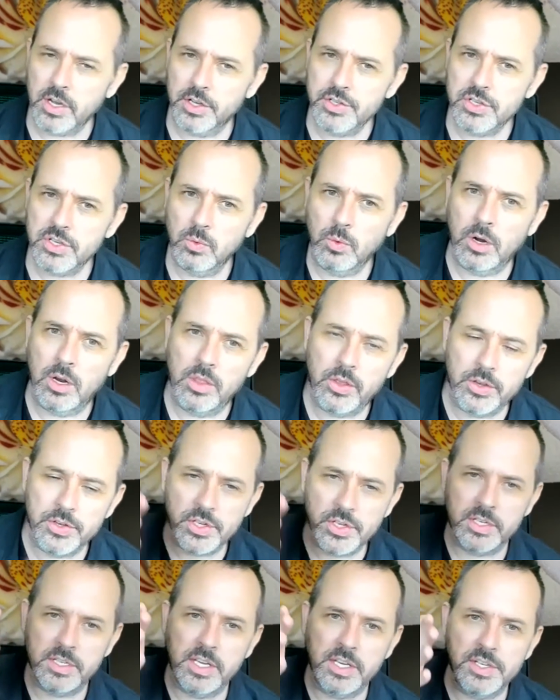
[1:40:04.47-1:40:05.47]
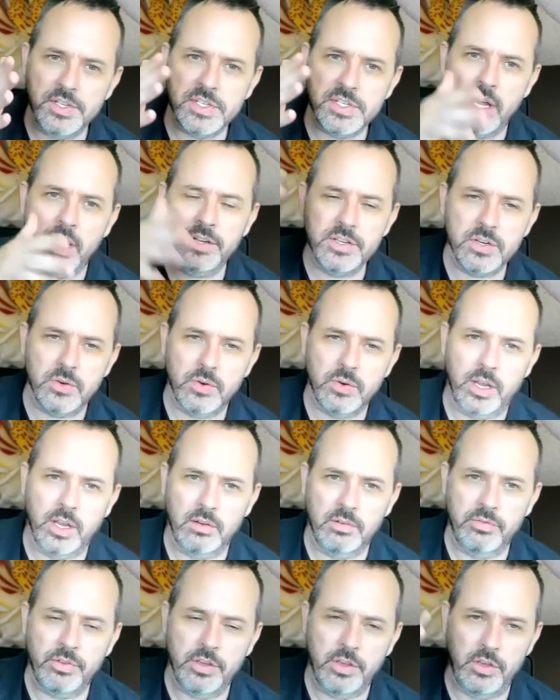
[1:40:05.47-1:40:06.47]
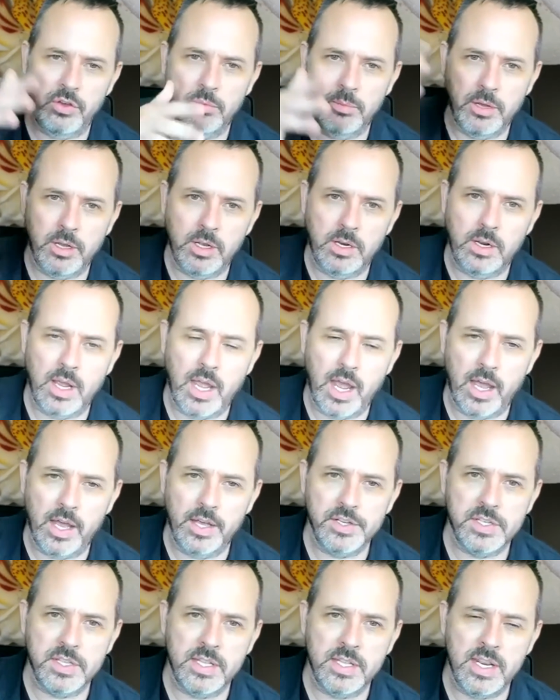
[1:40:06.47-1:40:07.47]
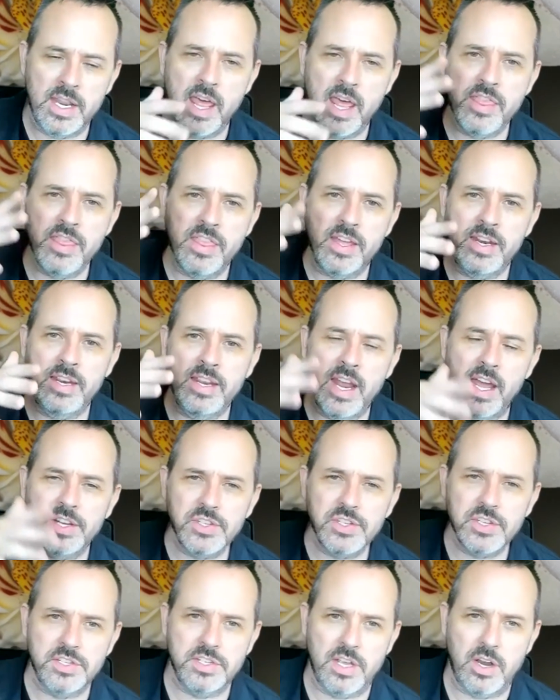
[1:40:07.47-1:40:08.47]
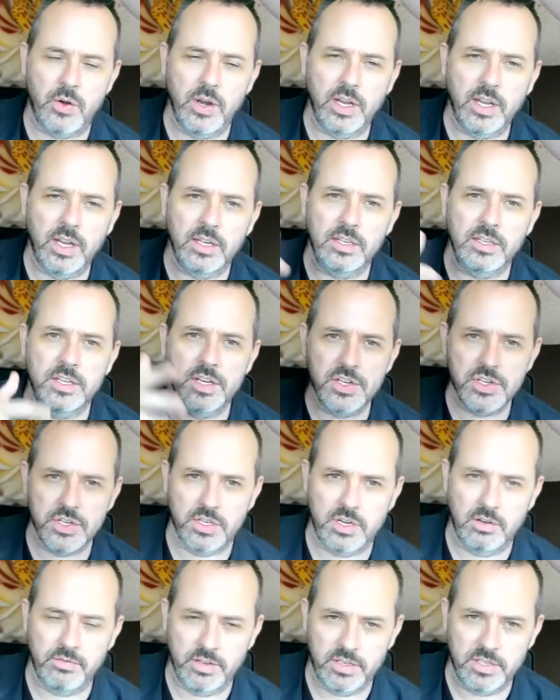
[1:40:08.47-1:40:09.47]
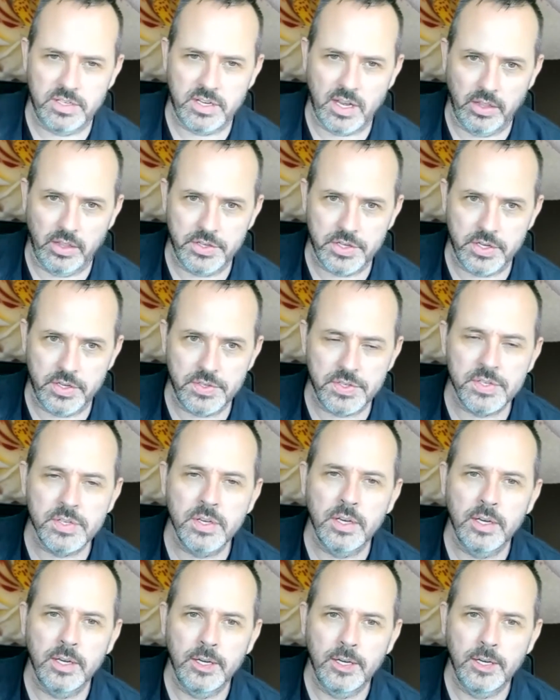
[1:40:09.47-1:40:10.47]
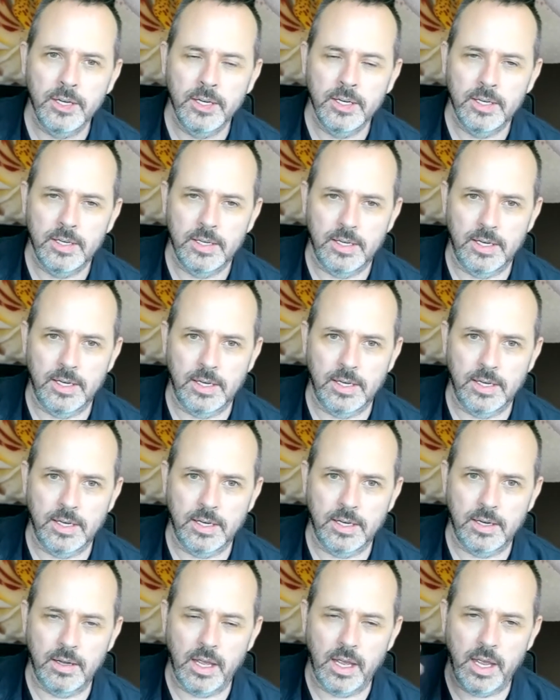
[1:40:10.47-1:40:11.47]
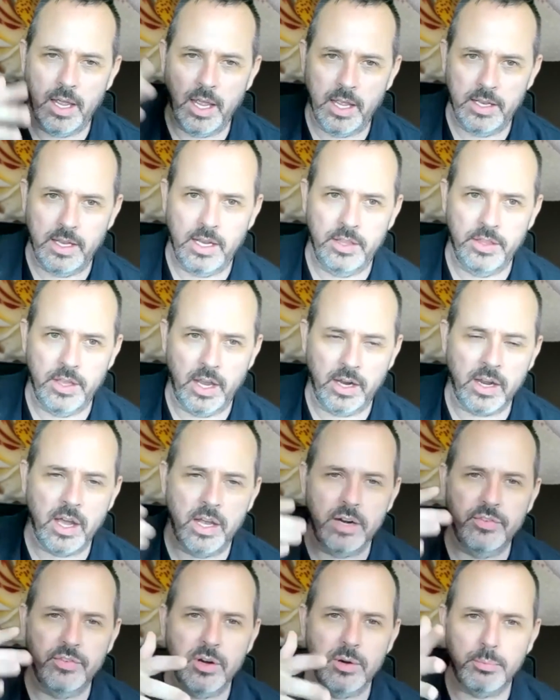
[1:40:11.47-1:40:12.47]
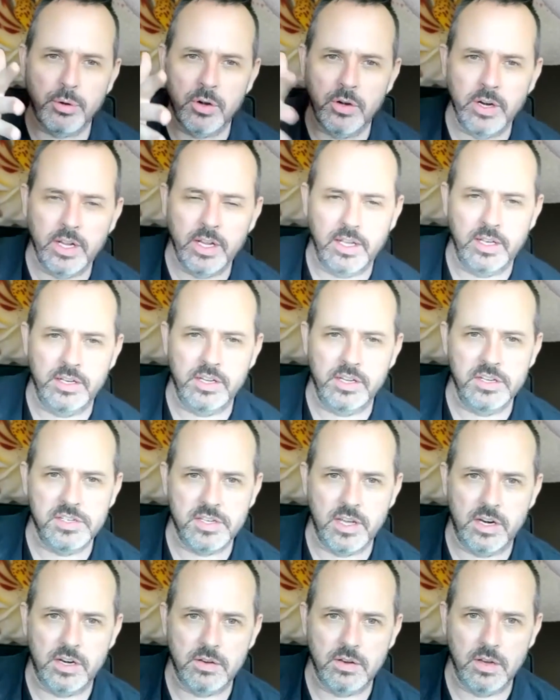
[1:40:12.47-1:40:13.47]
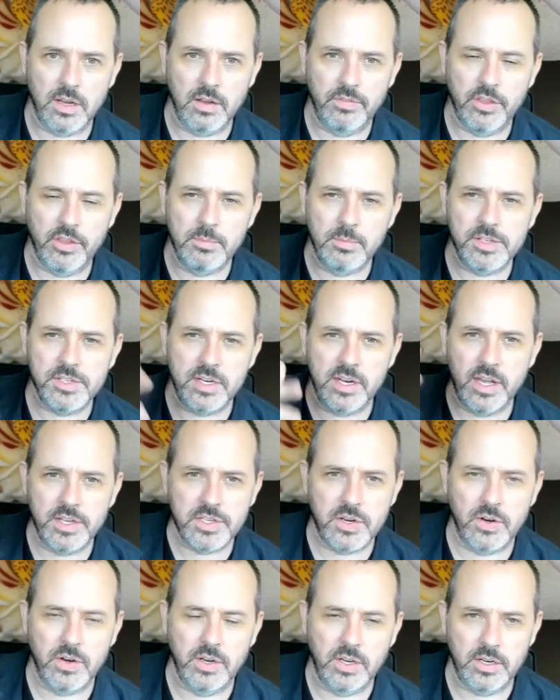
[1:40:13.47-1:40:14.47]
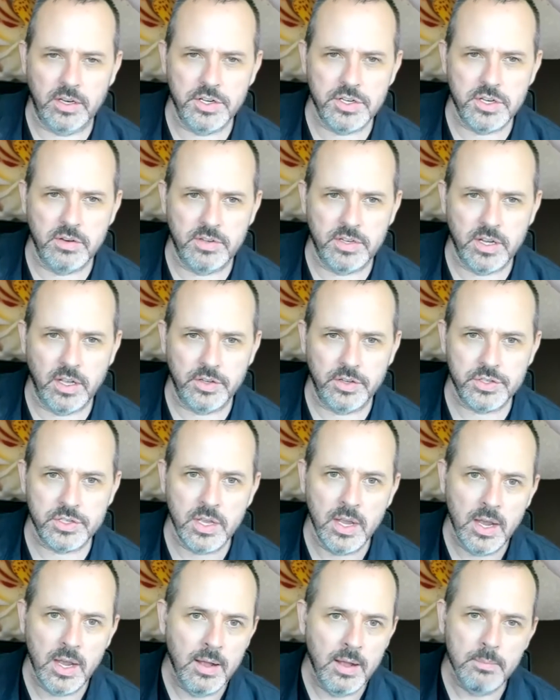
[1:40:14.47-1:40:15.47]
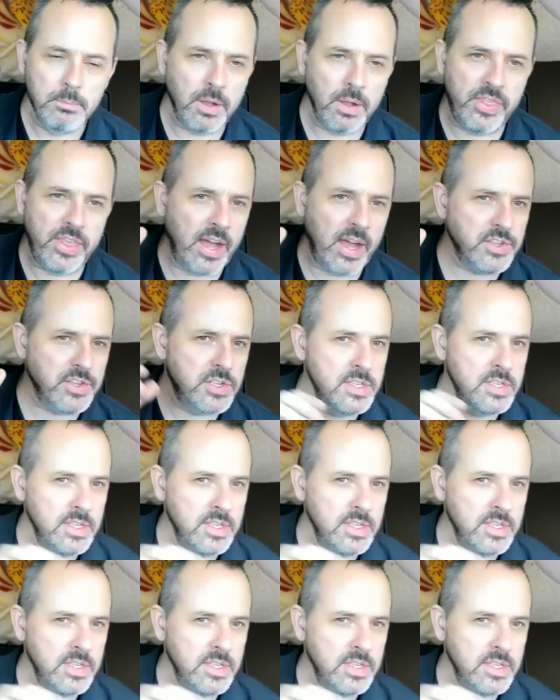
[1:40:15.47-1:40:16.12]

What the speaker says: it's also where there's a decentering of the human as the necessary condition of intelligence, in a kind of Copernican decentering of the human as a necessary condition of intelligence. But